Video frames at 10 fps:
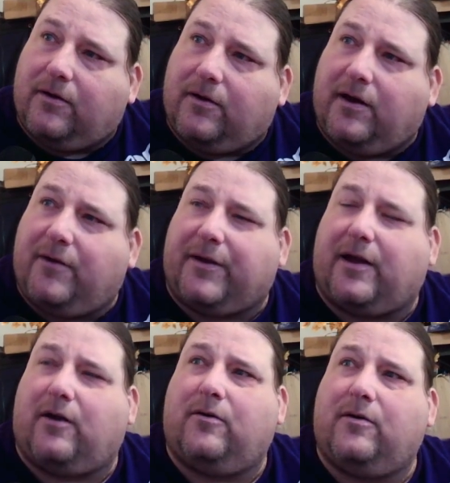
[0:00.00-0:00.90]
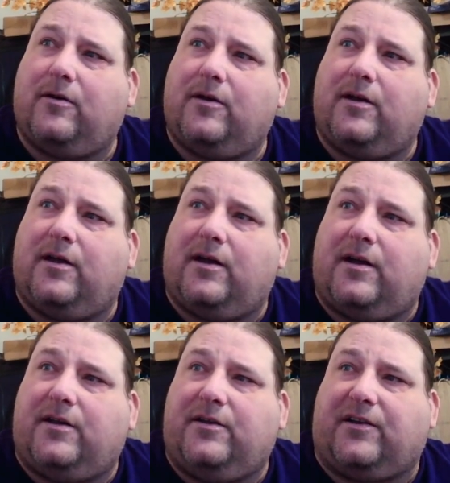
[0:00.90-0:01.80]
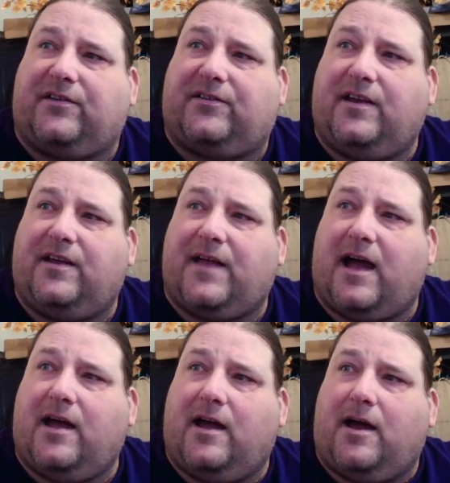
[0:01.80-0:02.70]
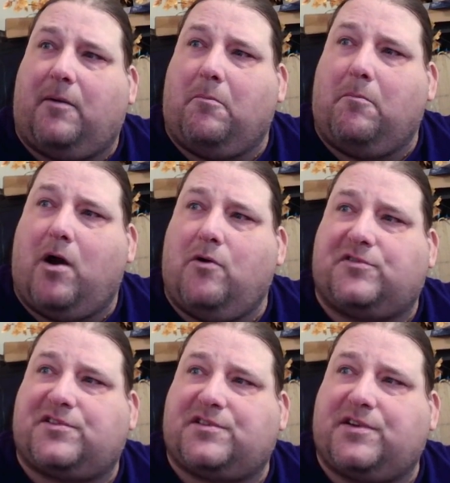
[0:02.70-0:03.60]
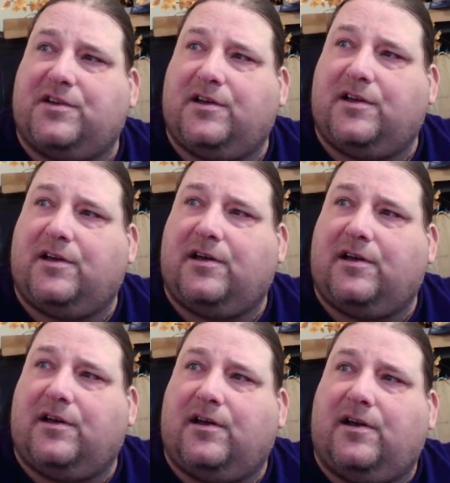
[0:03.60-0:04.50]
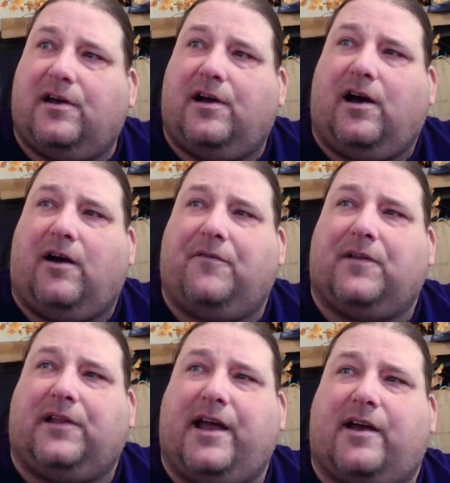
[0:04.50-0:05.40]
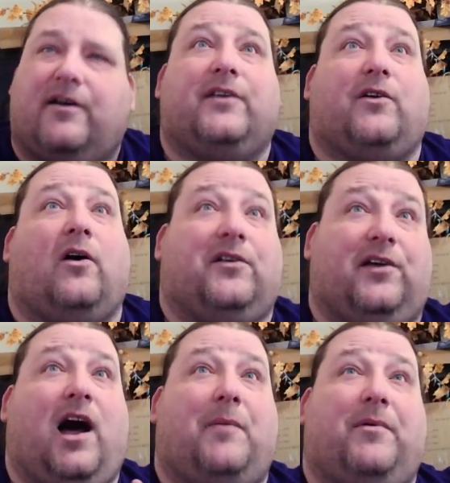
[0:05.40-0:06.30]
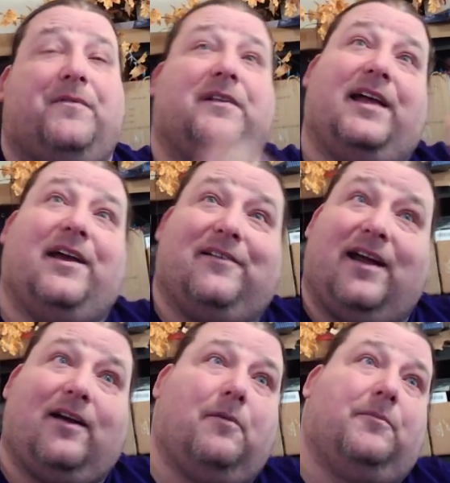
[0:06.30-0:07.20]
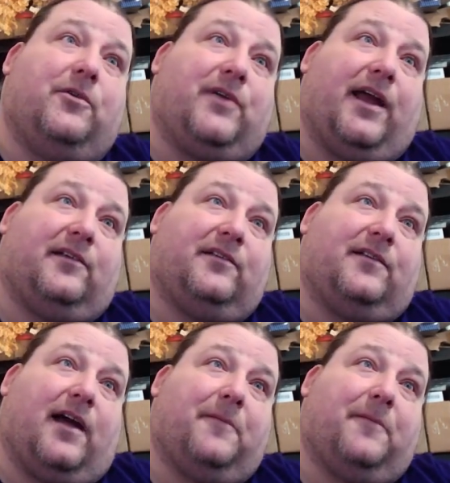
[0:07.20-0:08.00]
There we go. You can see that most of the layer is on top of the layer next. Oh, you can't see that.